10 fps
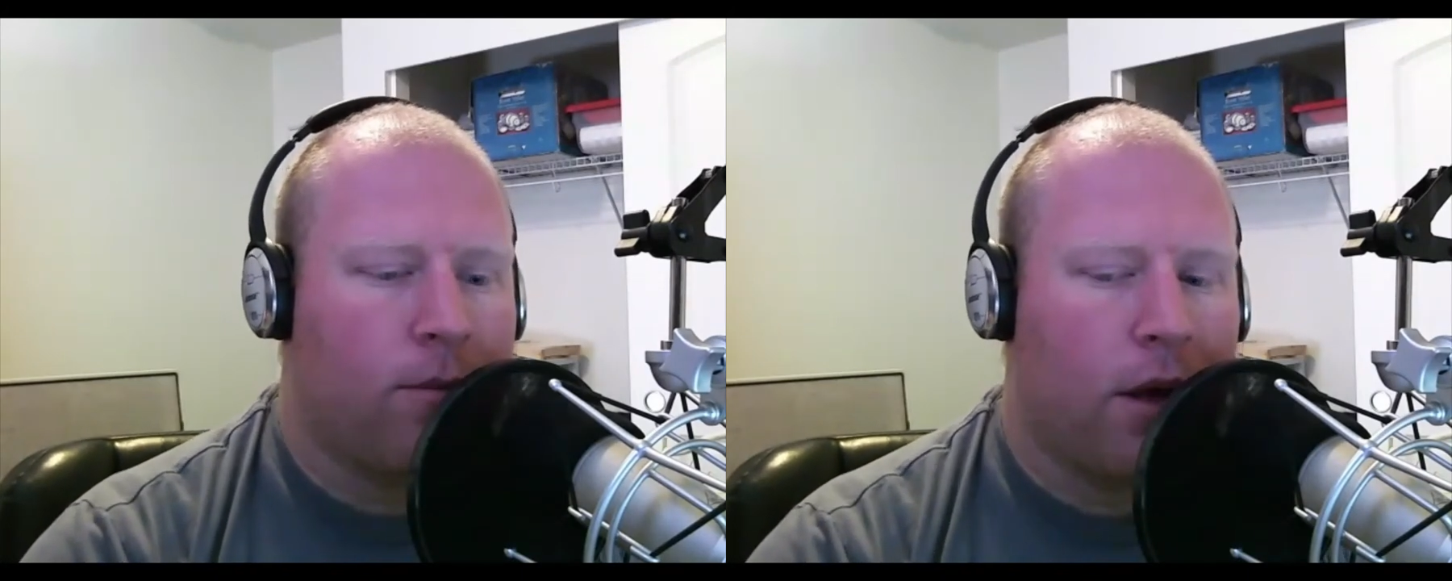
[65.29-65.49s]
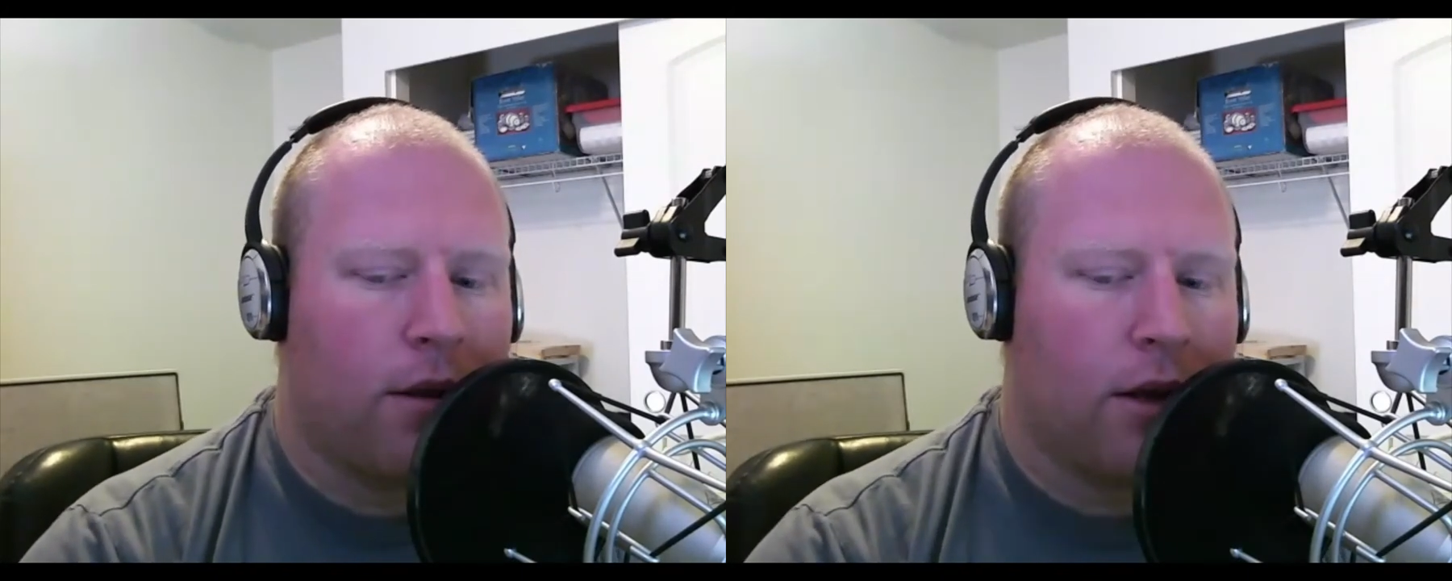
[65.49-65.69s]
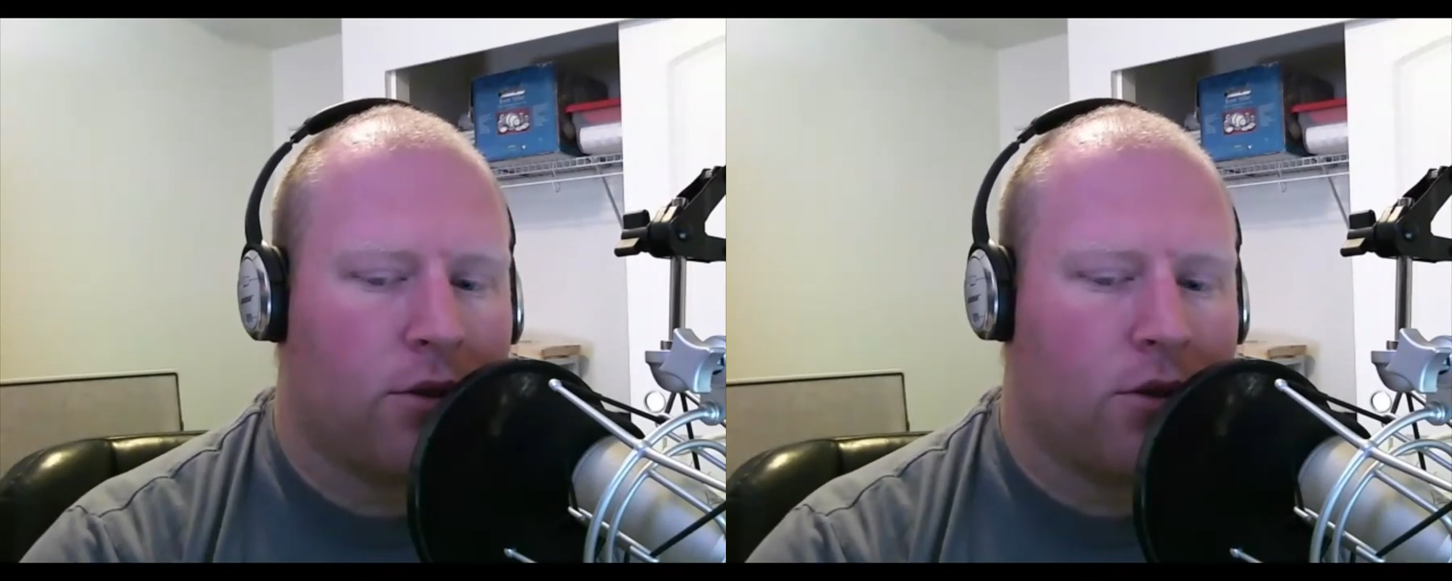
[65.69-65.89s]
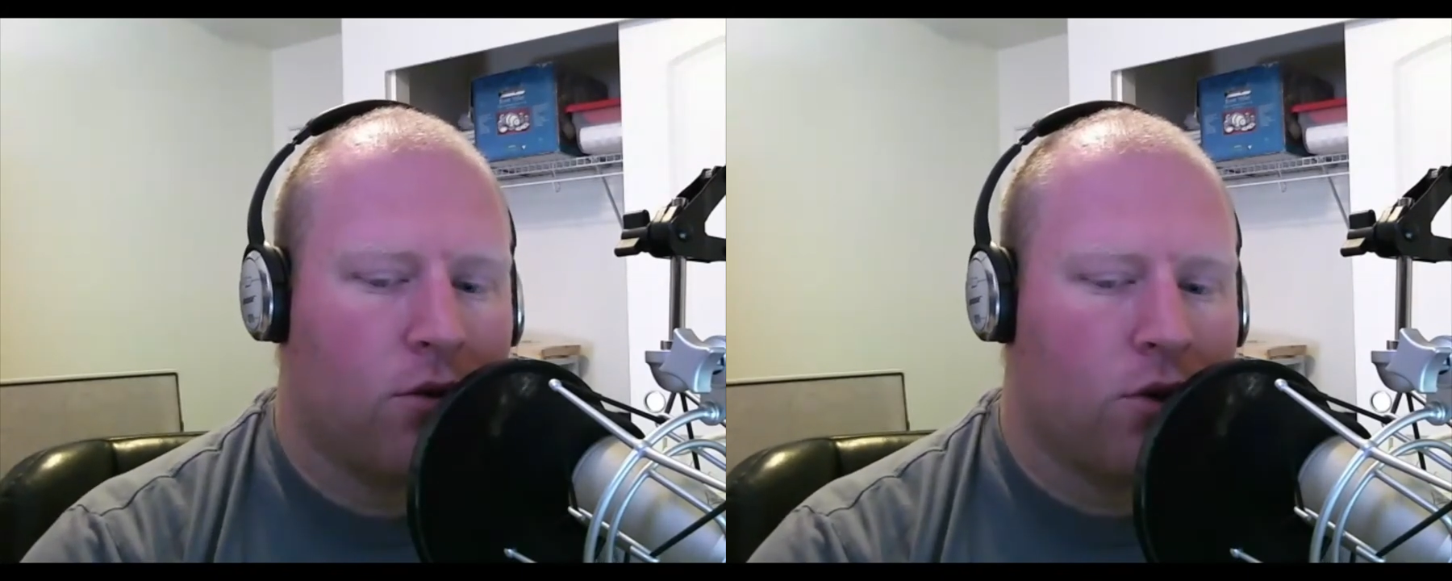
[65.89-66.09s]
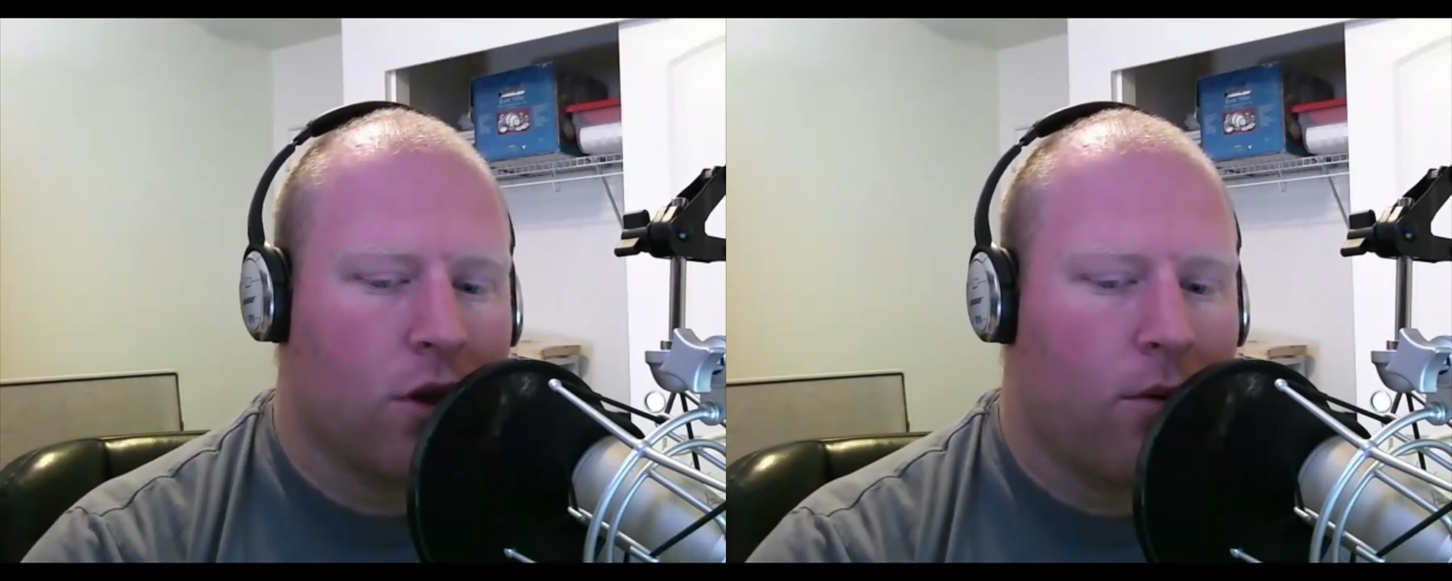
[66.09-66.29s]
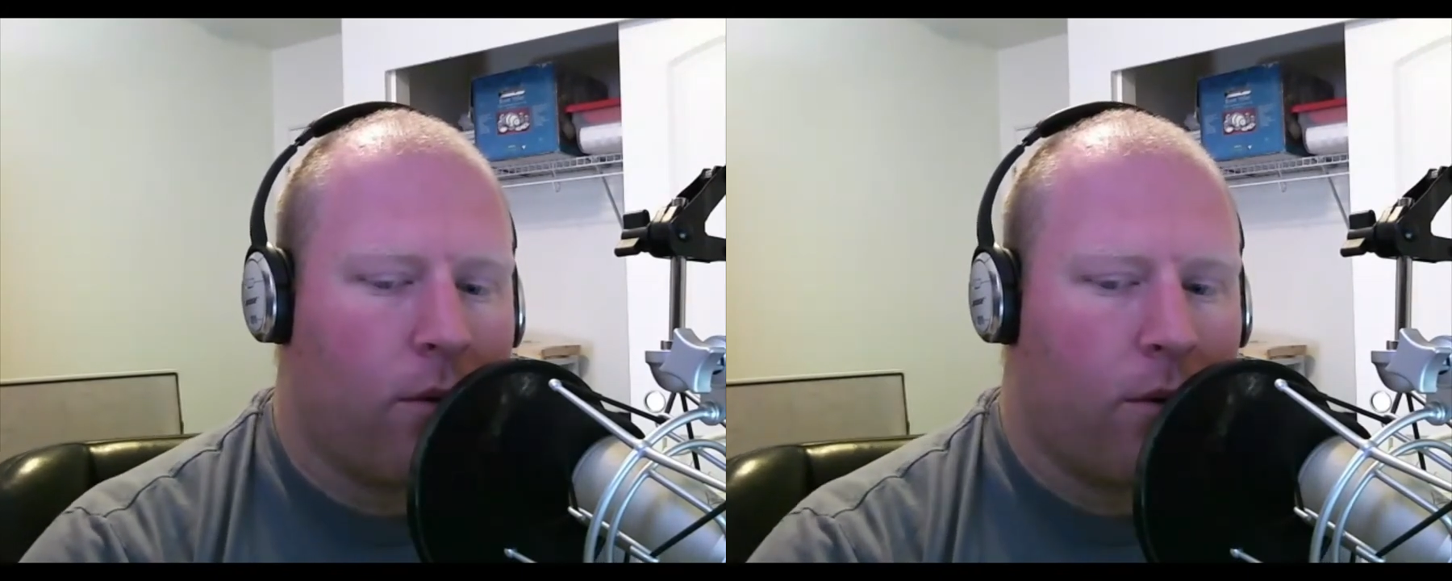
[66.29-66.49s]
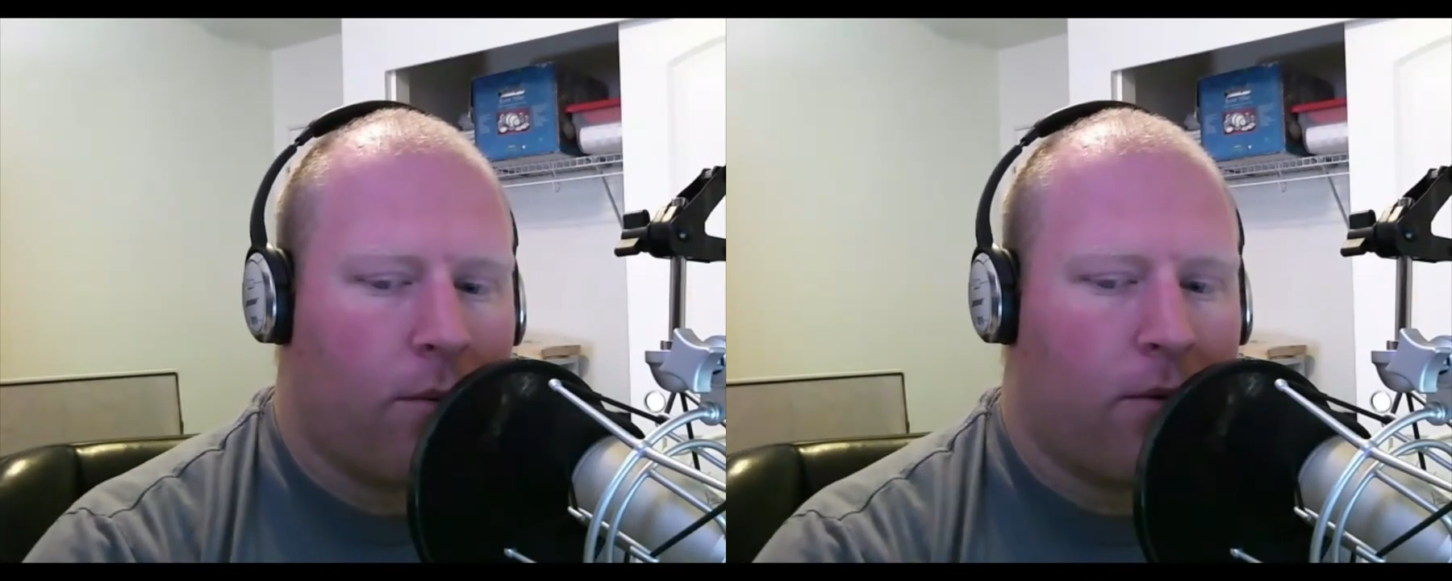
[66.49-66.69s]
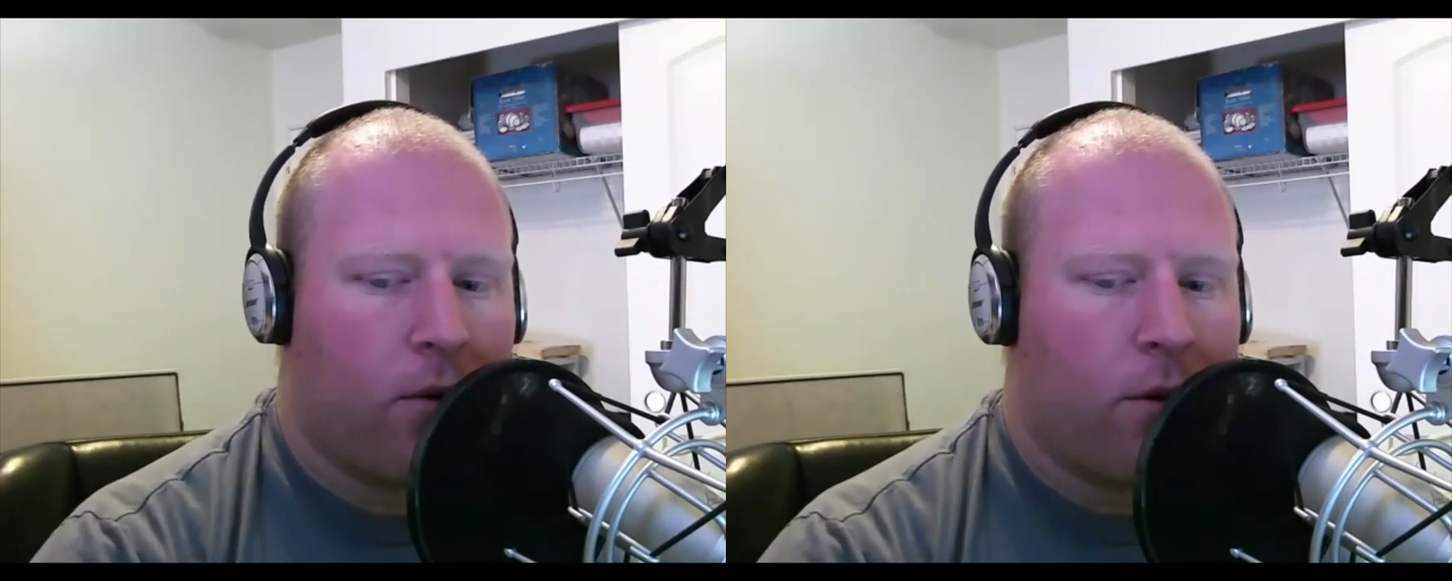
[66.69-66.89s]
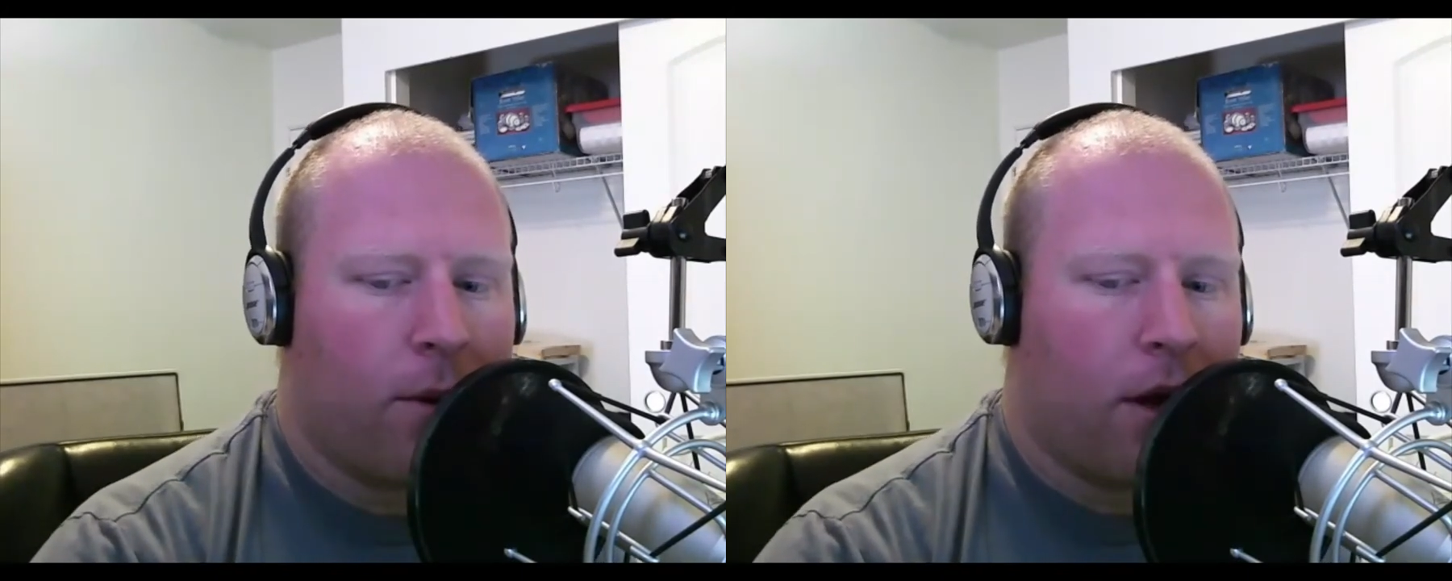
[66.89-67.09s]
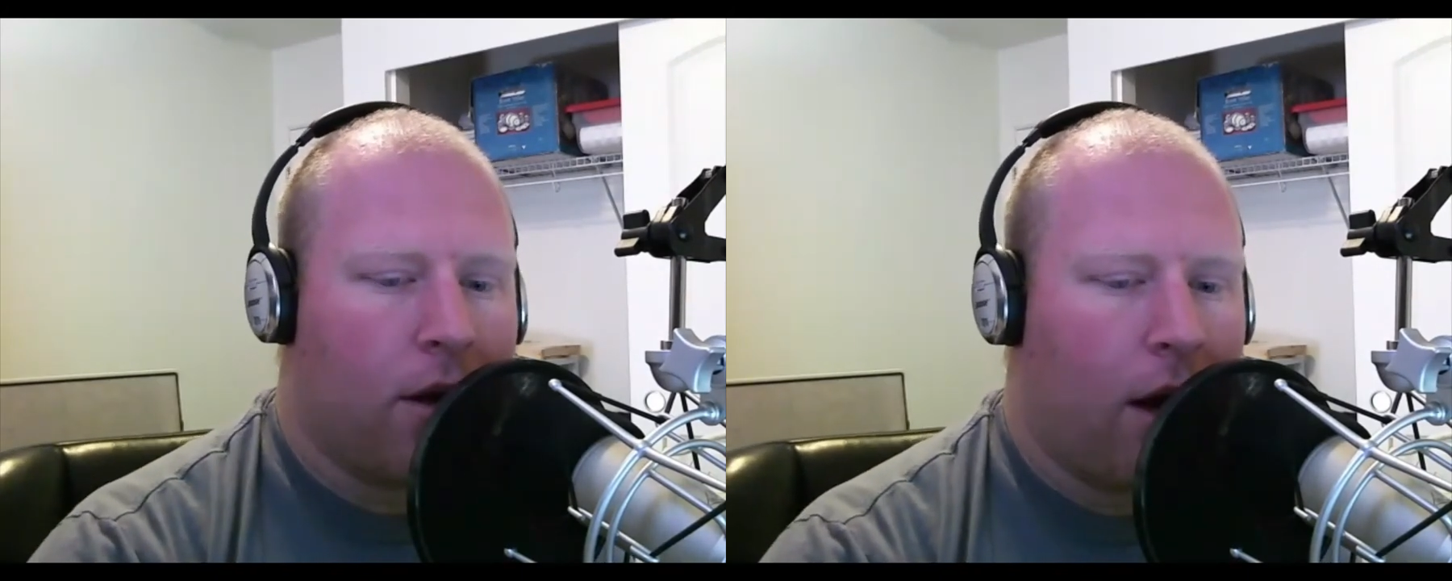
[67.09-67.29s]
That that's usually what we prefer to
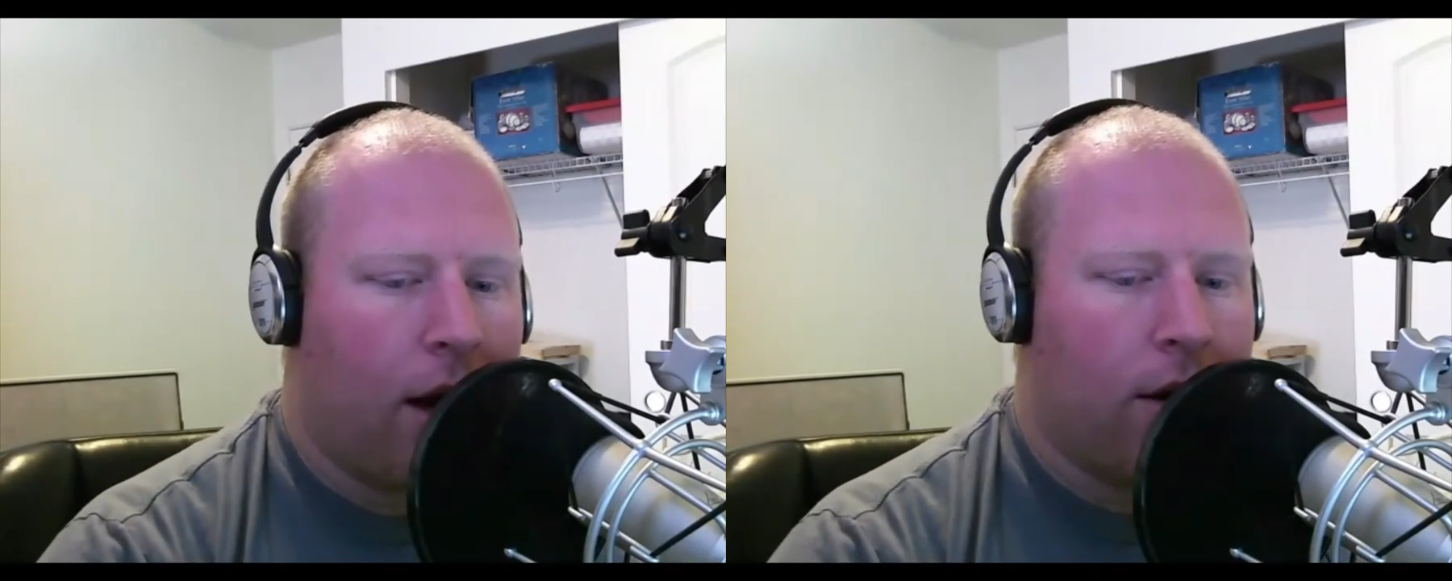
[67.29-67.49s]
be uh,